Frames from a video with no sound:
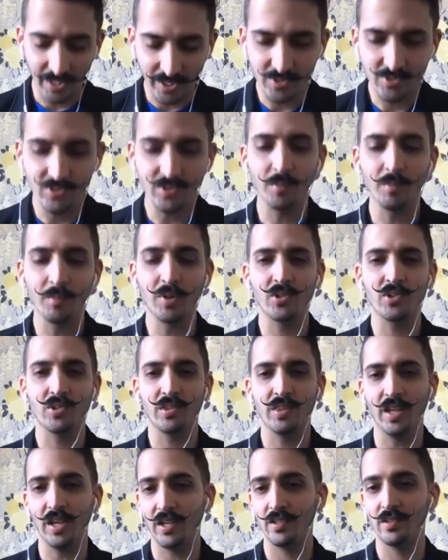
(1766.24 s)
you so much.
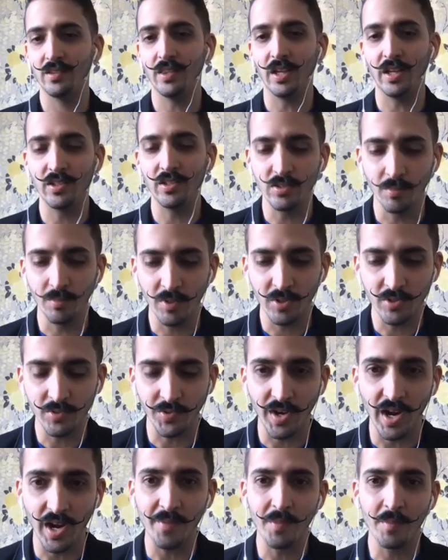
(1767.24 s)
Thank thank you so much for
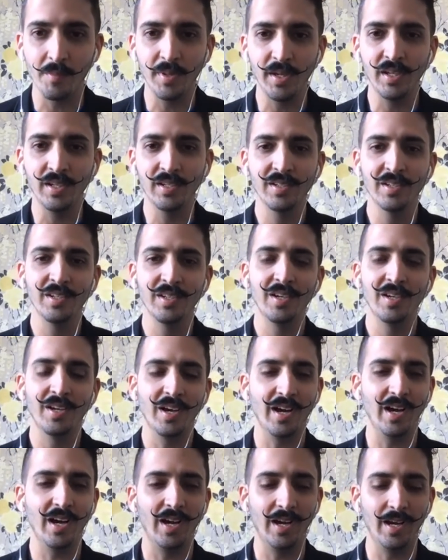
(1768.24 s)
having me.
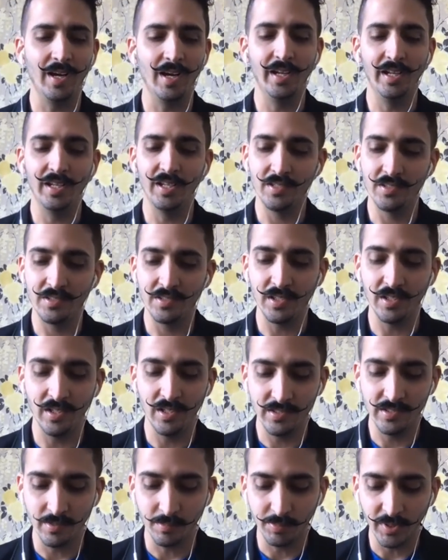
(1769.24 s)
Uh, it is it
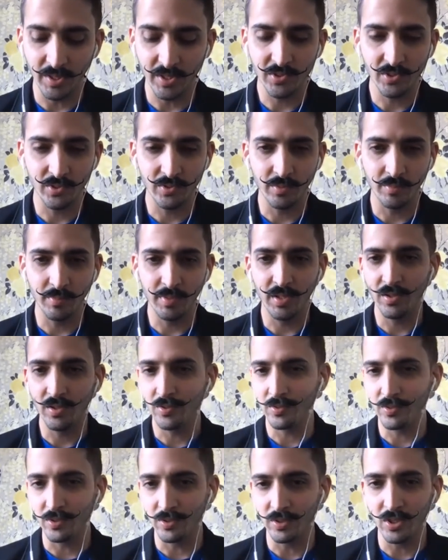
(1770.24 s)
is a pleasure to be
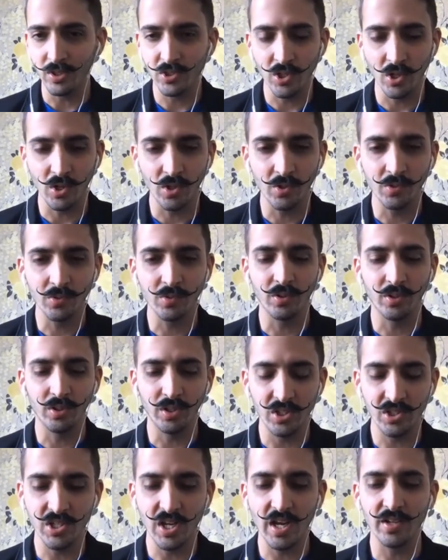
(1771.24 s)
on, the show on the
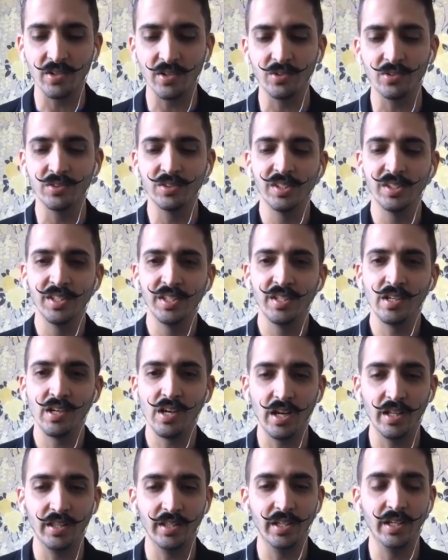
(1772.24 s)
channel,
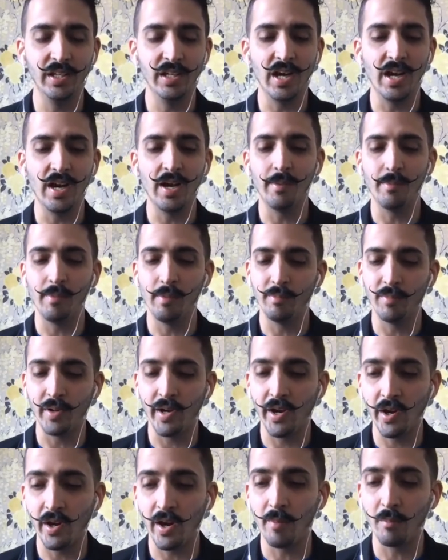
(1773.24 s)
and then uh, I'm,
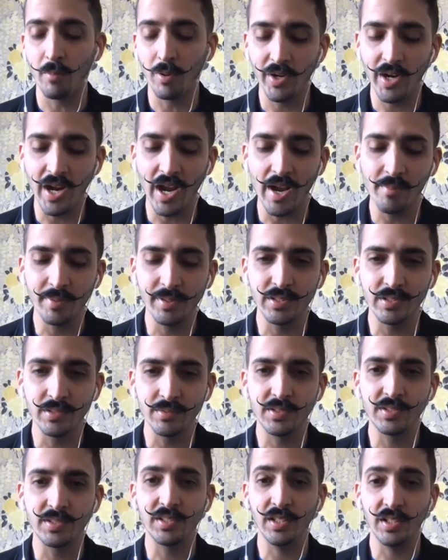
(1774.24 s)
I'm very happy to
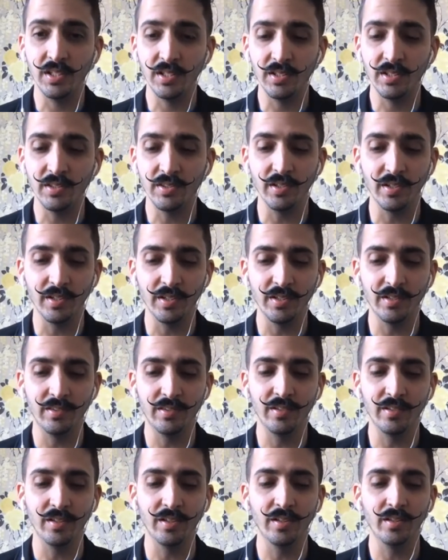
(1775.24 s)
see the
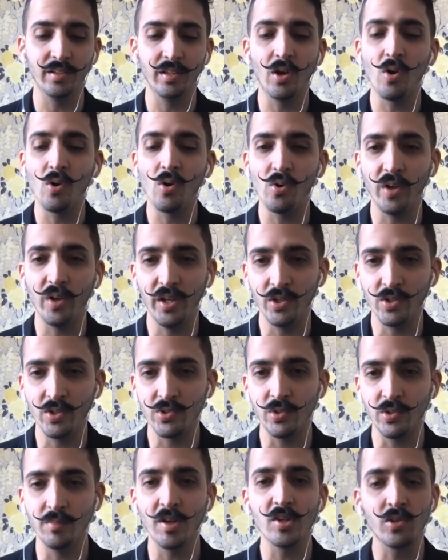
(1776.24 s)
the the whole
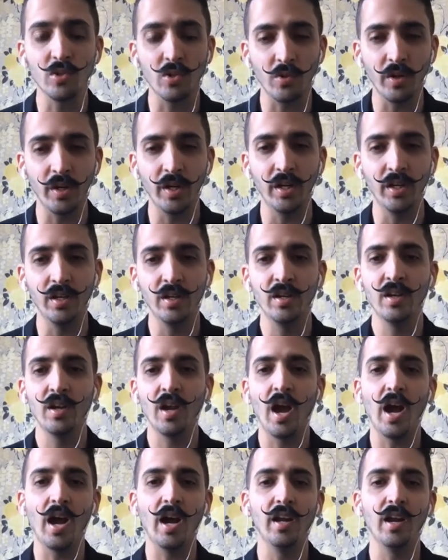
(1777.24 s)
industry maturing
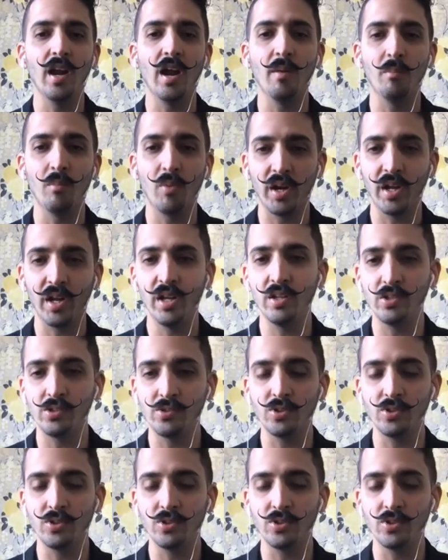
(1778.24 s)
and um, bringing